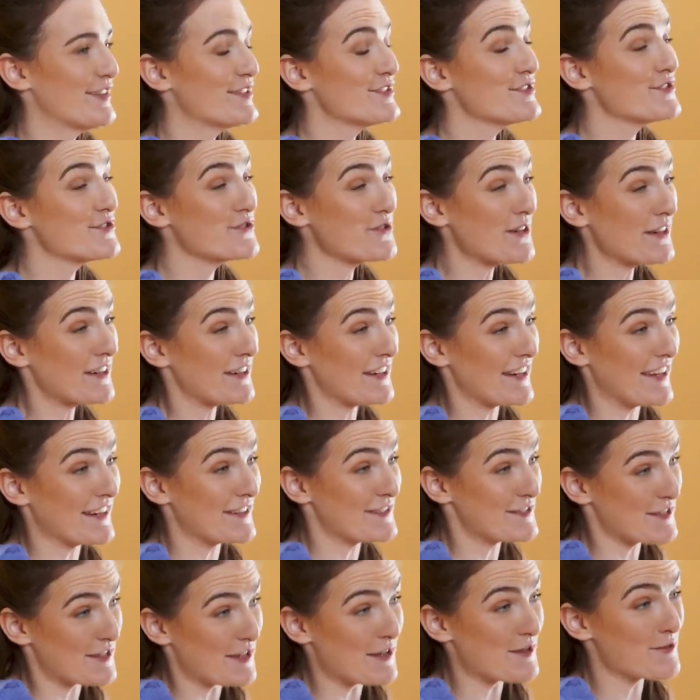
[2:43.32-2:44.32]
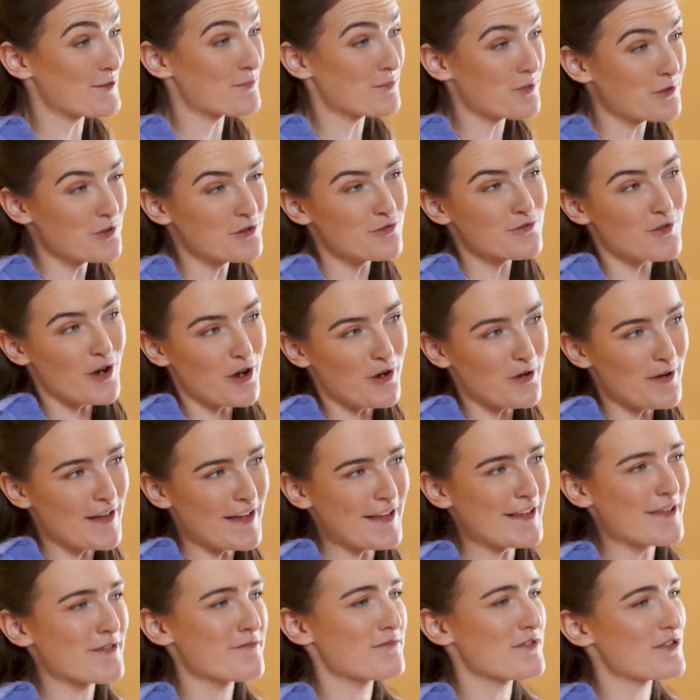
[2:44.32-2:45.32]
Struggling to get the ball rolling